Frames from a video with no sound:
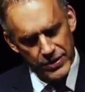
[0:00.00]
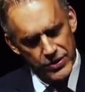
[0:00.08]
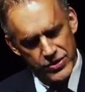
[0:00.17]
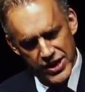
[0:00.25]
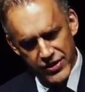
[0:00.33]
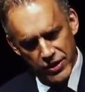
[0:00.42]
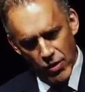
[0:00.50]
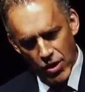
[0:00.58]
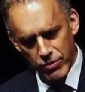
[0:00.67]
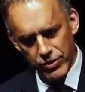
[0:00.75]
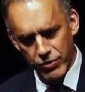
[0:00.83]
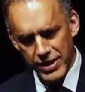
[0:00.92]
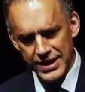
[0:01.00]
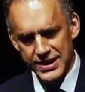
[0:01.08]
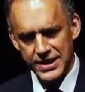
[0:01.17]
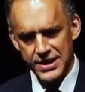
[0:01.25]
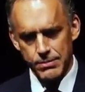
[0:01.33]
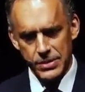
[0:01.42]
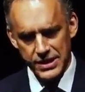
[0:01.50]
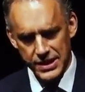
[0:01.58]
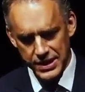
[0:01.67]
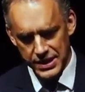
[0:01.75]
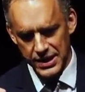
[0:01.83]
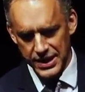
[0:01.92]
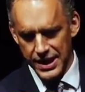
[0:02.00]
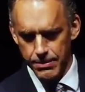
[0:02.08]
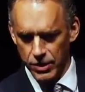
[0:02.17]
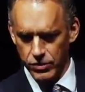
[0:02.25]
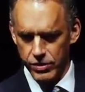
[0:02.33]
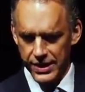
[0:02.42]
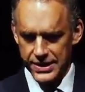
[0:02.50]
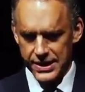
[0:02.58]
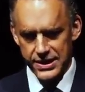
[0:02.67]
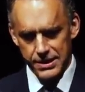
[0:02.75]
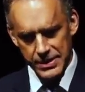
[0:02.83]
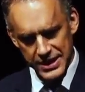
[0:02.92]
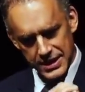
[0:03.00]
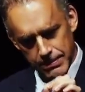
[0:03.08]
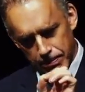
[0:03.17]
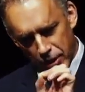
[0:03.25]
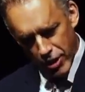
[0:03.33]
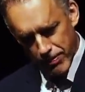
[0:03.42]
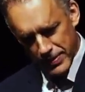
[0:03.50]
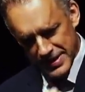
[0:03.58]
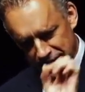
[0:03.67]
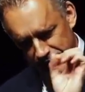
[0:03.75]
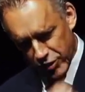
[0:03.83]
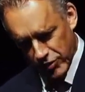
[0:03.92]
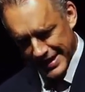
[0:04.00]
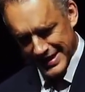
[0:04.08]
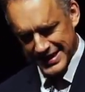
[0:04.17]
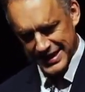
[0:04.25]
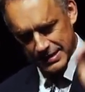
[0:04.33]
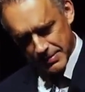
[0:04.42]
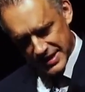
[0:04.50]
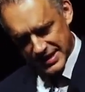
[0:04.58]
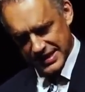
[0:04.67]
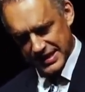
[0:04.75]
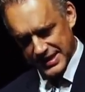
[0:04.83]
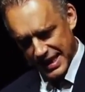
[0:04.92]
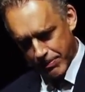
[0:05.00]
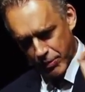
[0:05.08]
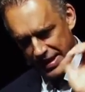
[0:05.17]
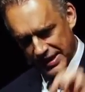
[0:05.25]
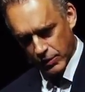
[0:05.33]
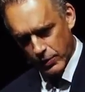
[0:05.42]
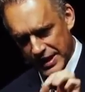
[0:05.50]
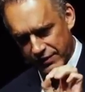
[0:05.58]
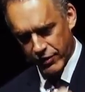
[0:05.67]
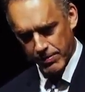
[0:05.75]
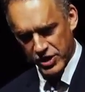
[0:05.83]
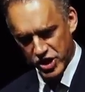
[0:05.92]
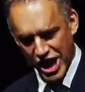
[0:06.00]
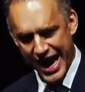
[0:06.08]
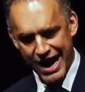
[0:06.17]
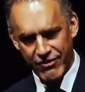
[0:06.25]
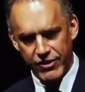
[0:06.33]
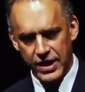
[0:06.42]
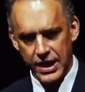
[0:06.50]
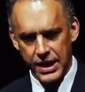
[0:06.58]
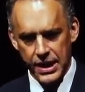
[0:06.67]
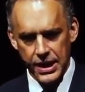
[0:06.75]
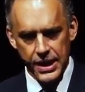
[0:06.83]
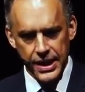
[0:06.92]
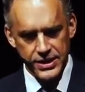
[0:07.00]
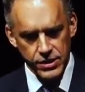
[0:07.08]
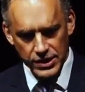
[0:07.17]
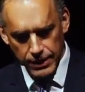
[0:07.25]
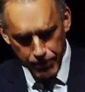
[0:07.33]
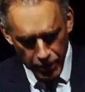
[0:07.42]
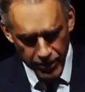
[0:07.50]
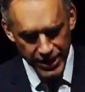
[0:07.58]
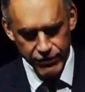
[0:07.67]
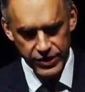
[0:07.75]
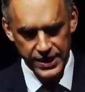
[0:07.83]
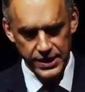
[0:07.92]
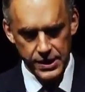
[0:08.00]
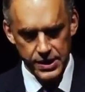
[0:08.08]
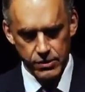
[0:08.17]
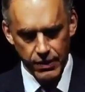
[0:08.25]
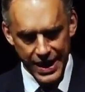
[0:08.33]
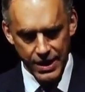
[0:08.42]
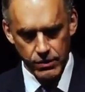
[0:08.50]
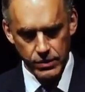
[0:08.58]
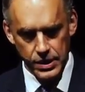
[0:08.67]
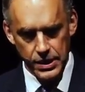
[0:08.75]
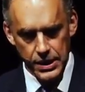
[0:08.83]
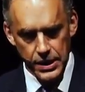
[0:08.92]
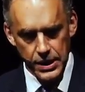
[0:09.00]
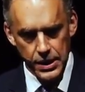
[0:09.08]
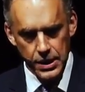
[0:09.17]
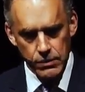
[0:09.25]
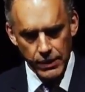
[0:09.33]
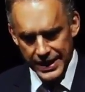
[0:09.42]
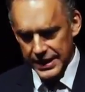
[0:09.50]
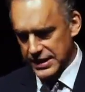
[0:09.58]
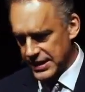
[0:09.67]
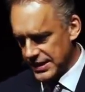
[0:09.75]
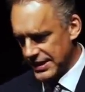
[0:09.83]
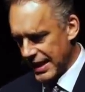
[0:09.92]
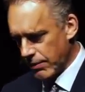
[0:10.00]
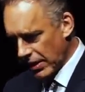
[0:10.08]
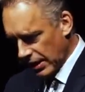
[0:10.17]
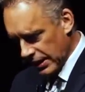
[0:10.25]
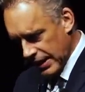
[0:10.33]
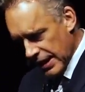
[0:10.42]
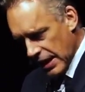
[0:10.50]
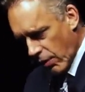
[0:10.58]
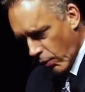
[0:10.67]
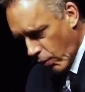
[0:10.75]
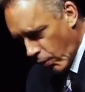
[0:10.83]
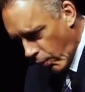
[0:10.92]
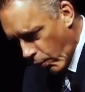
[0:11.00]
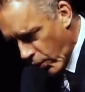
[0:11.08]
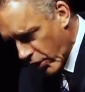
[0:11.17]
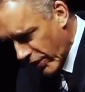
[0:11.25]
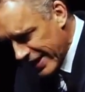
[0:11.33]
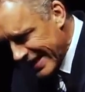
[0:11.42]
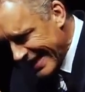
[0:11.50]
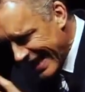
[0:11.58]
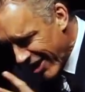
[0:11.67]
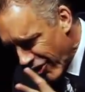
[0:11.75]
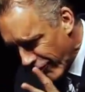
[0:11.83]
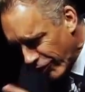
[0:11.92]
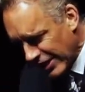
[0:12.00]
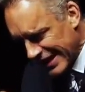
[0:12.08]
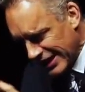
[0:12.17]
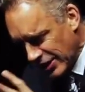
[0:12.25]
there's nothing wrong with criticism, but the thing about criticism is the purpose of criticism is to separate the wheat from the chaff. It's not to burn everything to the ground, right? It's to say, well, we're going to carefully